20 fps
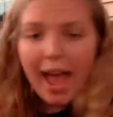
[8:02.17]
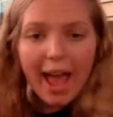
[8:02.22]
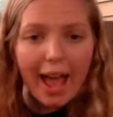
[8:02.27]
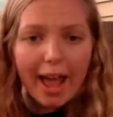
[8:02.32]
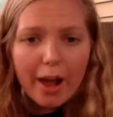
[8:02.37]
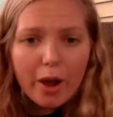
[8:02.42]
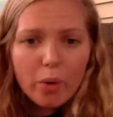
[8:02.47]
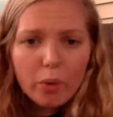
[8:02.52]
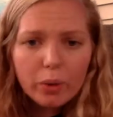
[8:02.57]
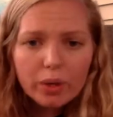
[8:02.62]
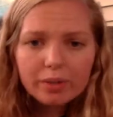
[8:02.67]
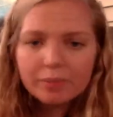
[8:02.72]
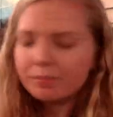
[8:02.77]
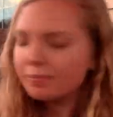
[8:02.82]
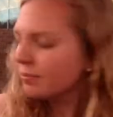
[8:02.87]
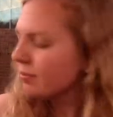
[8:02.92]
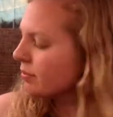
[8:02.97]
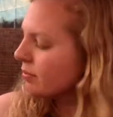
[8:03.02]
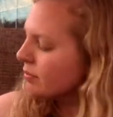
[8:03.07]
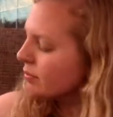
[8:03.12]
Ow!
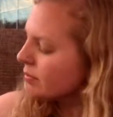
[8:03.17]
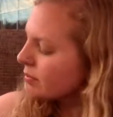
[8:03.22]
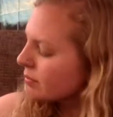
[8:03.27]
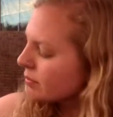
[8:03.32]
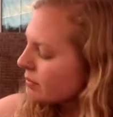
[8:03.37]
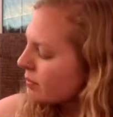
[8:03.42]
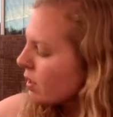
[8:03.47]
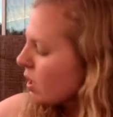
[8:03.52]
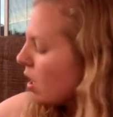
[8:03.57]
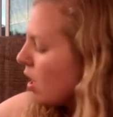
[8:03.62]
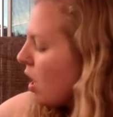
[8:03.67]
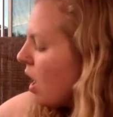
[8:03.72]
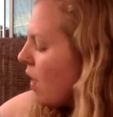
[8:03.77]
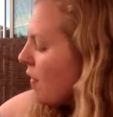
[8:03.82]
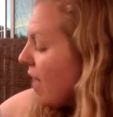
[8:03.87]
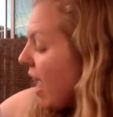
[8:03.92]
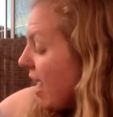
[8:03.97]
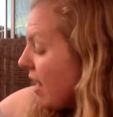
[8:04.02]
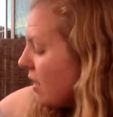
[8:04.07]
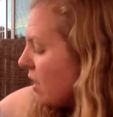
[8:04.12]

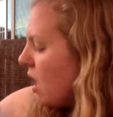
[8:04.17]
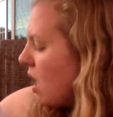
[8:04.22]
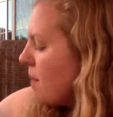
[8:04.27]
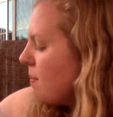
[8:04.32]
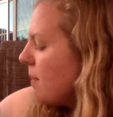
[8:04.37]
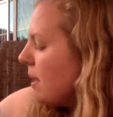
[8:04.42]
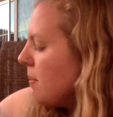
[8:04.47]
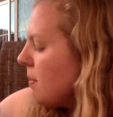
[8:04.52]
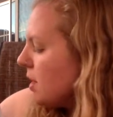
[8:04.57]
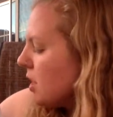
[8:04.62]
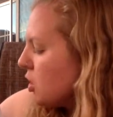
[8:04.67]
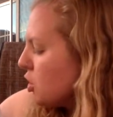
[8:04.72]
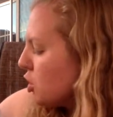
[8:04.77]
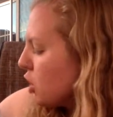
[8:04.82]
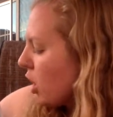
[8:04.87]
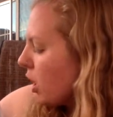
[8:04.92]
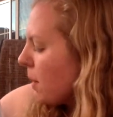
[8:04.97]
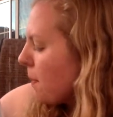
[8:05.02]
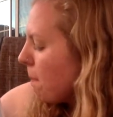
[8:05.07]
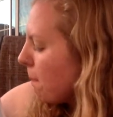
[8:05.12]
Then maybe the
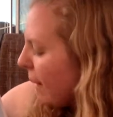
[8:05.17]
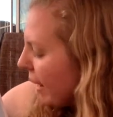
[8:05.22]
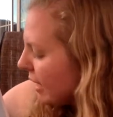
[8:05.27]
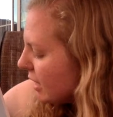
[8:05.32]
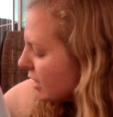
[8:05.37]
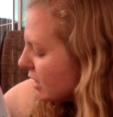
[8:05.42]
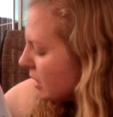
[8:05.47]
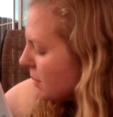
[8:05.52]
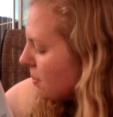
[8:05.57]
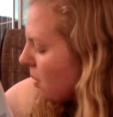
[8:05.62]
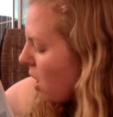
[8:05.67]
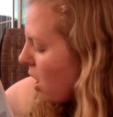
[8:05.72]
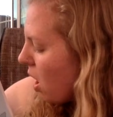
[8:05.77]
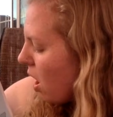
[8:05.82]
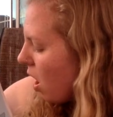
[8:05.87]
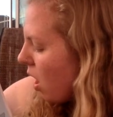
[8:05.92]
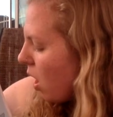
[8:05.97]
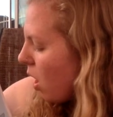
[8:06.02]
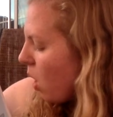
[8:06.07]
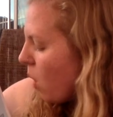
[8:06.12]
shark bites the
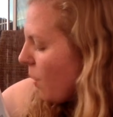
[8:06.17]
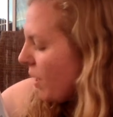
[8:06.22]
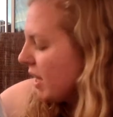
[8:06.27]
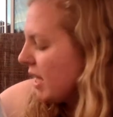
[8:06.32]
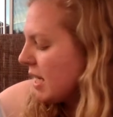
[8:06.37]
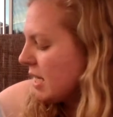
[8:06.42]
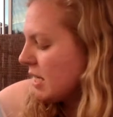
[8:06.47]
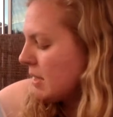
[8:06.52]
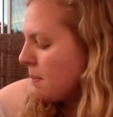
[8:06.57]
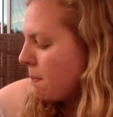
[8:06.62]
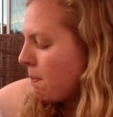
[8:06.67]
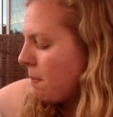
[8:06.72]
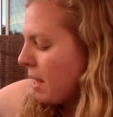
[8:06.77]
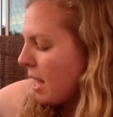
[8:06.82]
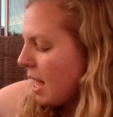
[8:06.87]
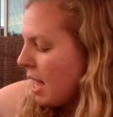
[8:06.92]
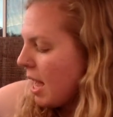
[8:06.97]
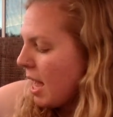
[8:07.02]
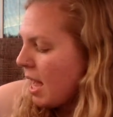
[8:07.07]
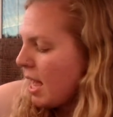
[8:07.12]
ball with his
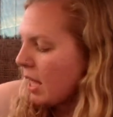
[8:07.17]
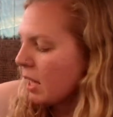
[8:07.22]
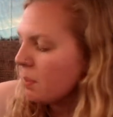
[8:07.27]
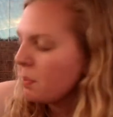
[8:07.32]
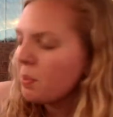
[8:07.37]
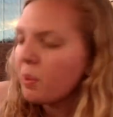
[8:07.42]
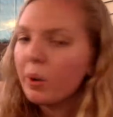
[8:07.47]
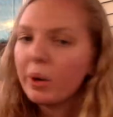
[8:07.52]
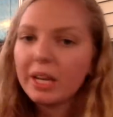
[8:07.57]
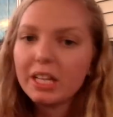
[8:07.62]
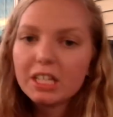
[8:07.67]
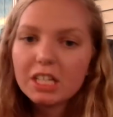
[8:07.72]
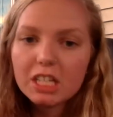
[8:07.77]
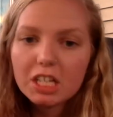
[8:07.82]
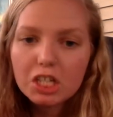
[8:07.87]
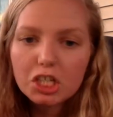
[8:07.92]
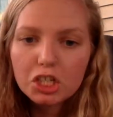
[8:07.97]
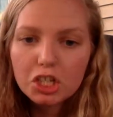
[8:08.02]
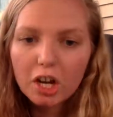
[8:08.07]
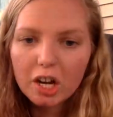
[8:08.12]
big
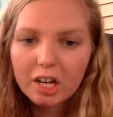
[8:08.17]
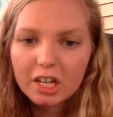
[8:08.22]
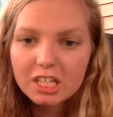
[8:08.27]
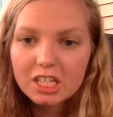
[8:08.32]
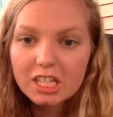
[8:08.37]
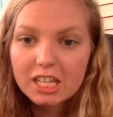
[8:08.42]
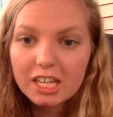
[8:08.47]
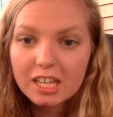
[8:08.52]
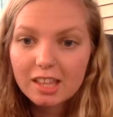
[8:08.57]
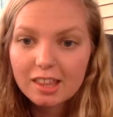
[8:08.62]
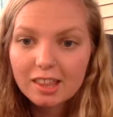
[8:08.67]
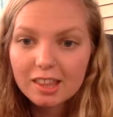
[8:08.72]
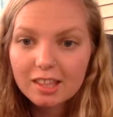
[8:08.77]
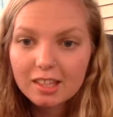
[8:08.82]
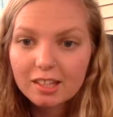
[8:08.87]
pointy shark teeth.